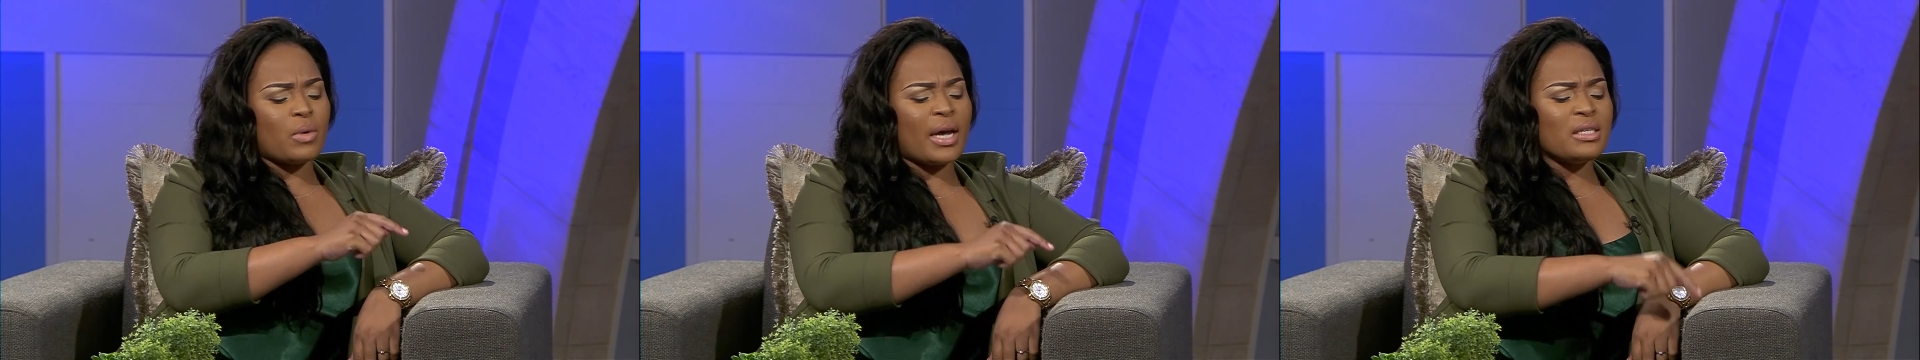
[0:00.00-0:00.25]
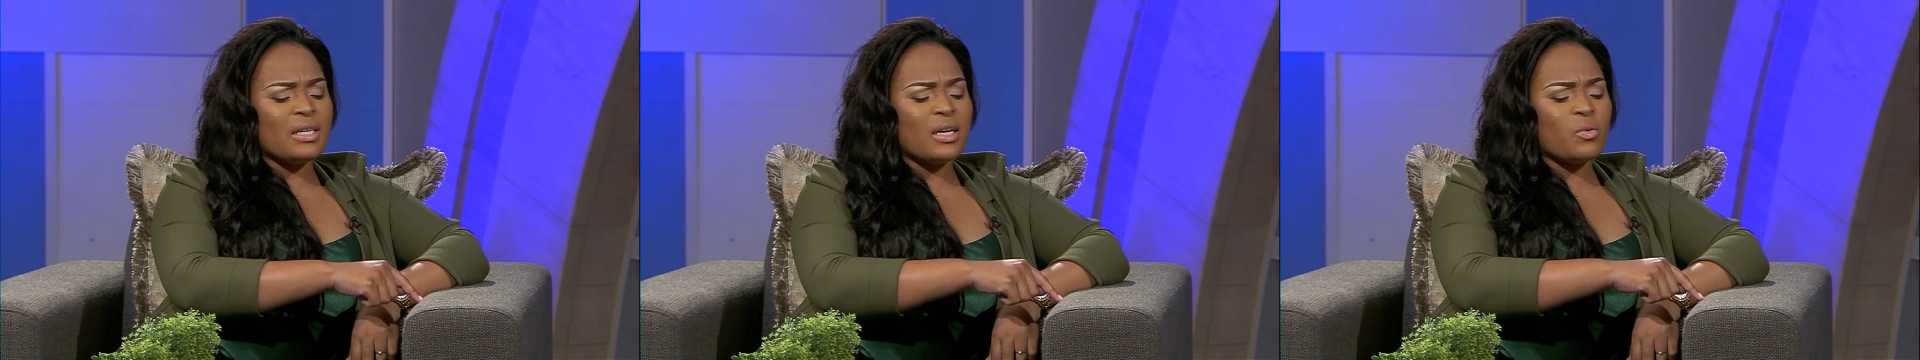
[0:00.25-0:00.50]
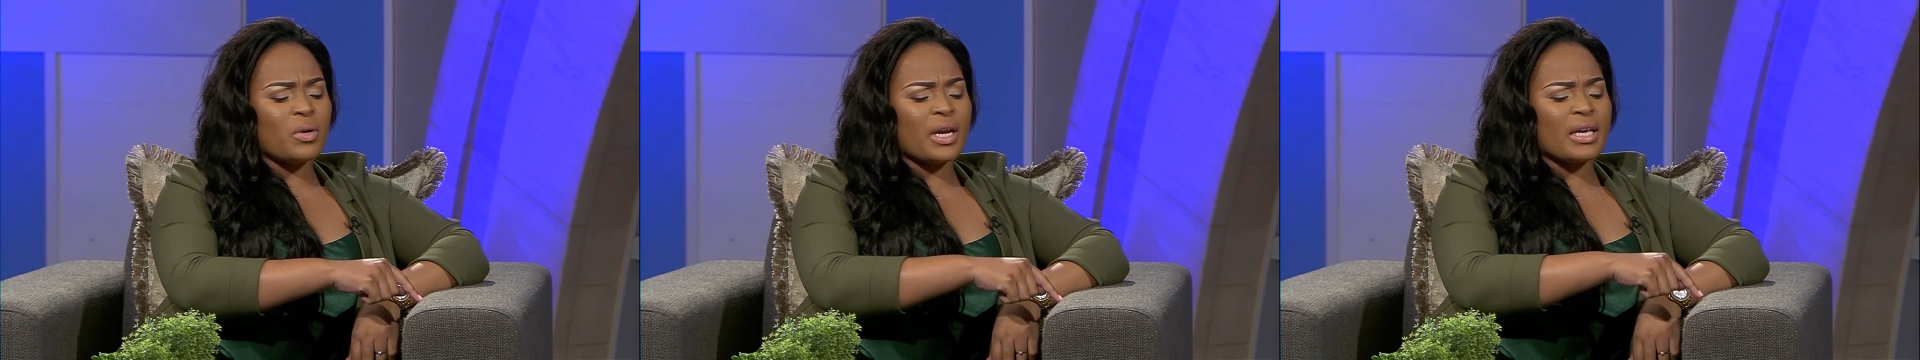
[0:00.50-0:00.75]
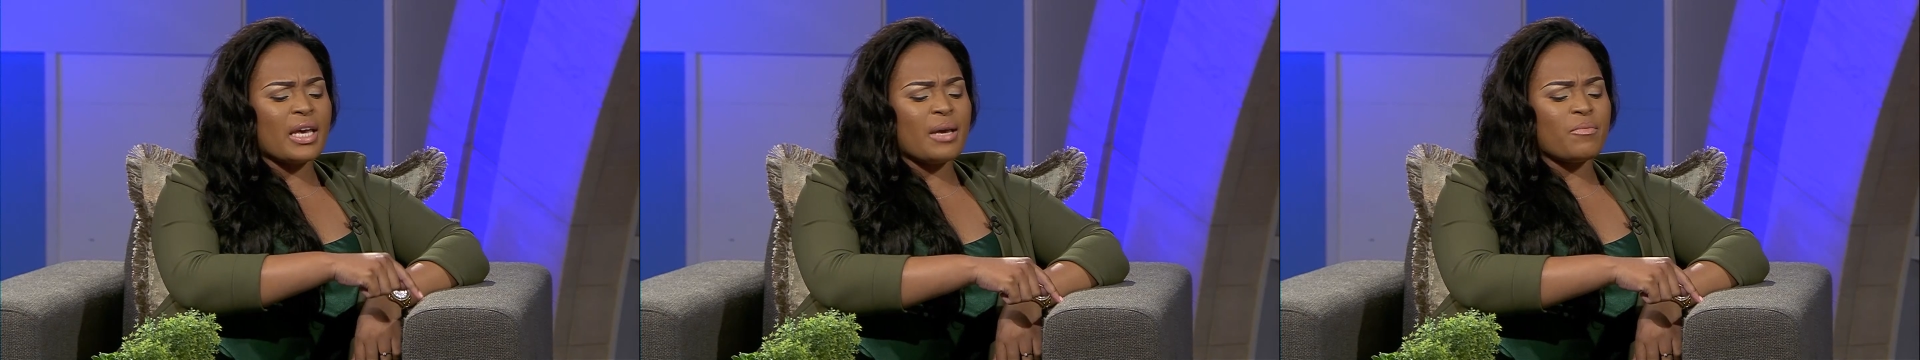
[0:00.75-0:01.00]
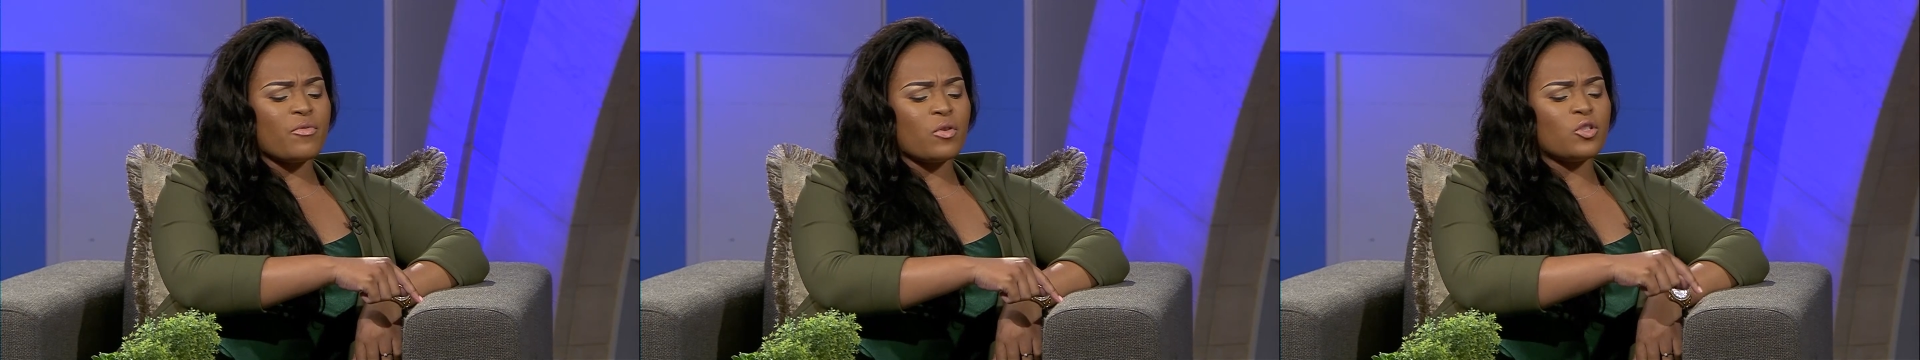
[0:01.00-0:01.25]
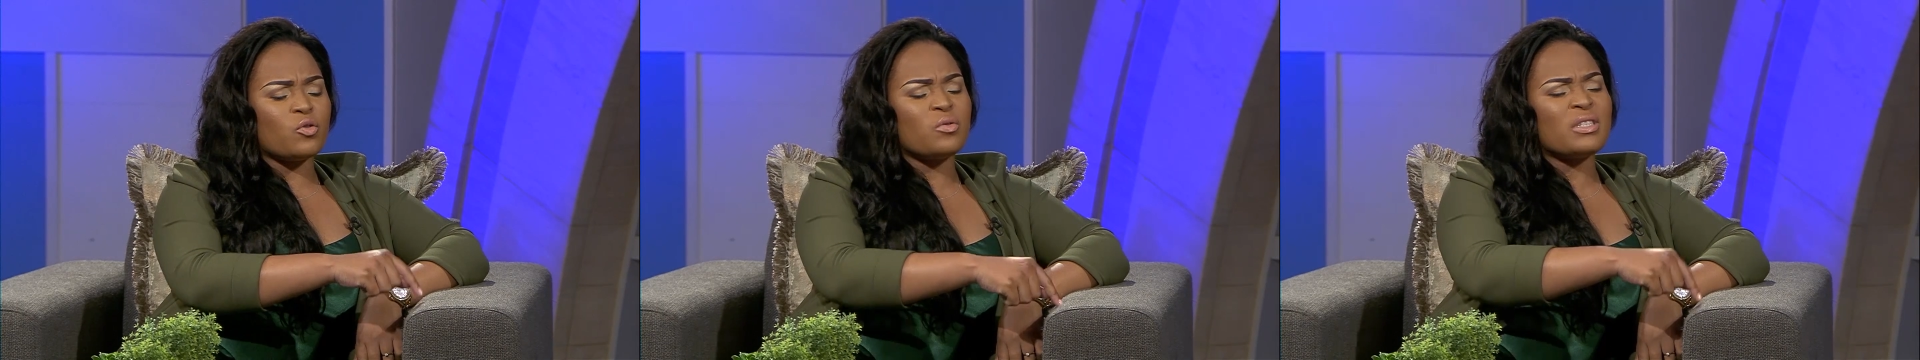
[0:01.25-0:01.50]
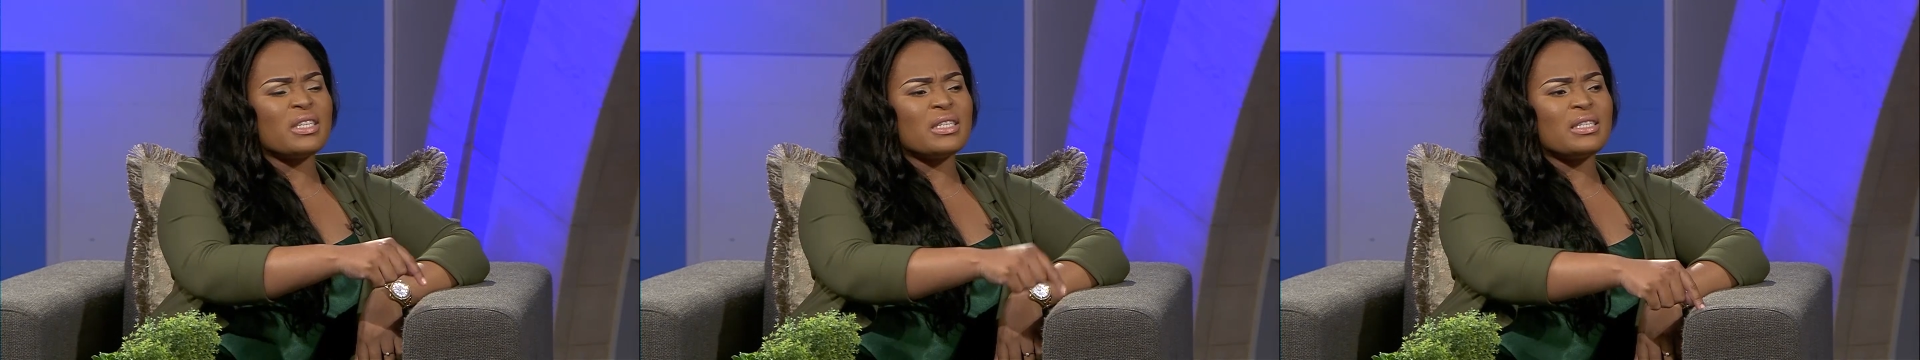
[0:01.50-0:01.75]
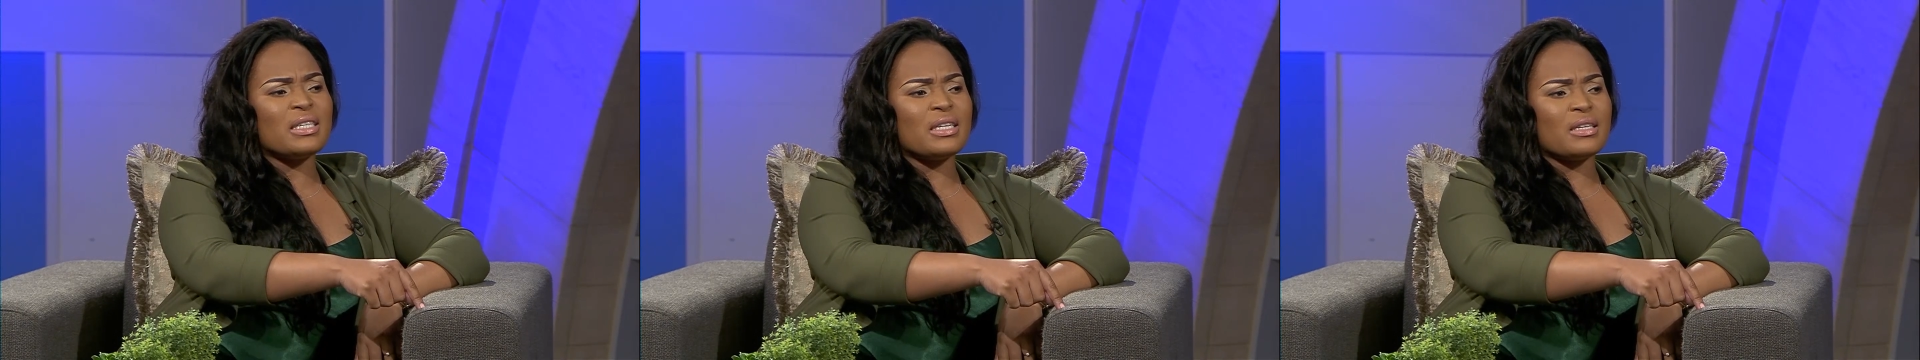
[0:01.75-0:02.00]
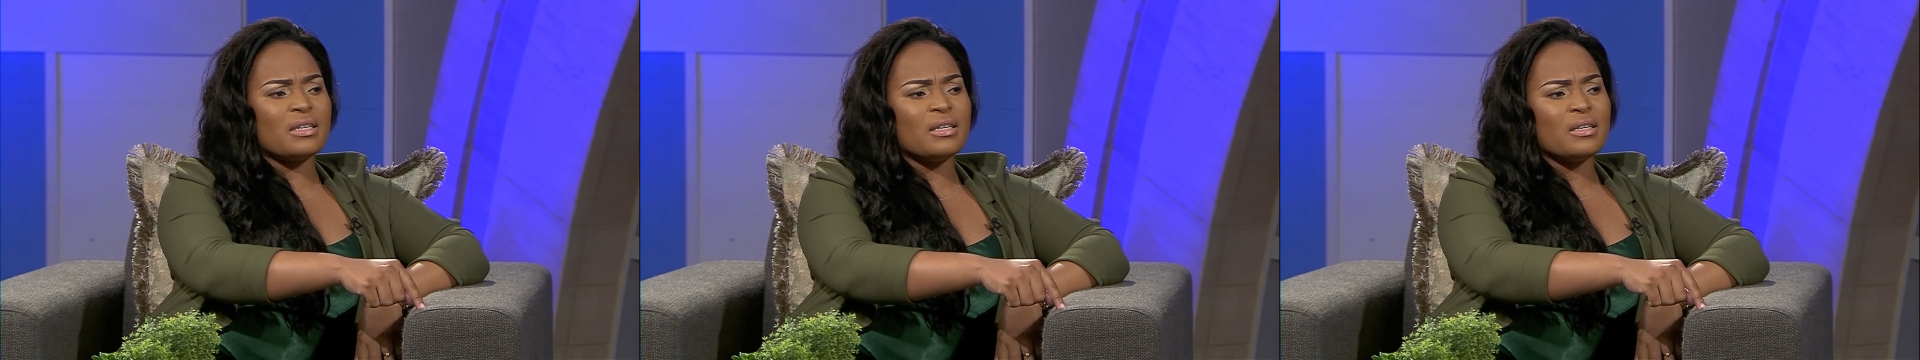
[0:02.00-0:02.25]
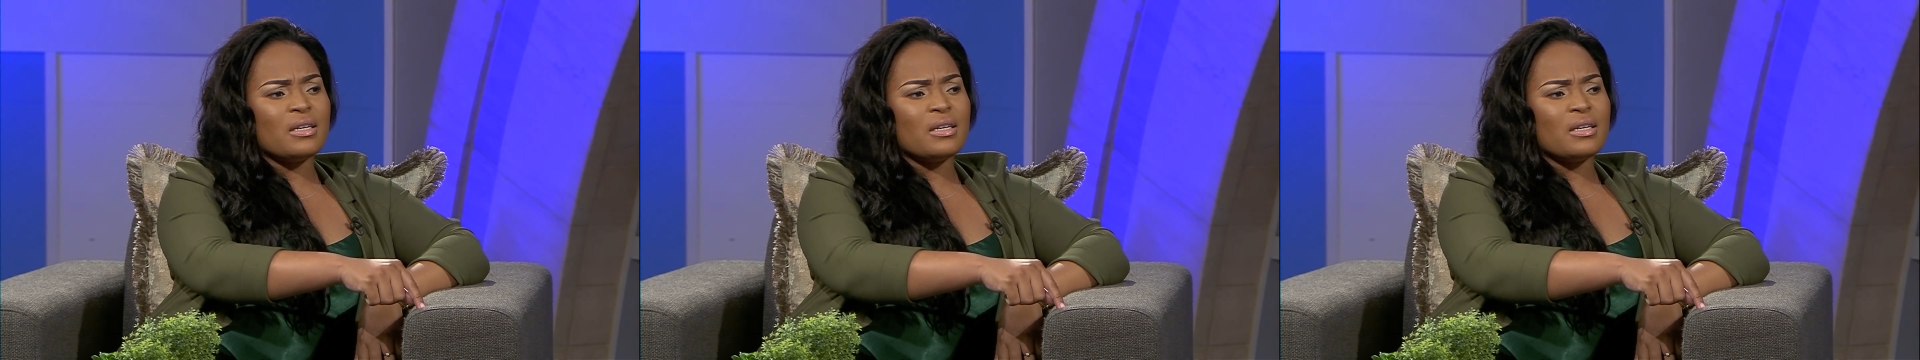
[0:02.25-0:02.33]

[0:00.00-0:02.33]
I decided when I came for June 16.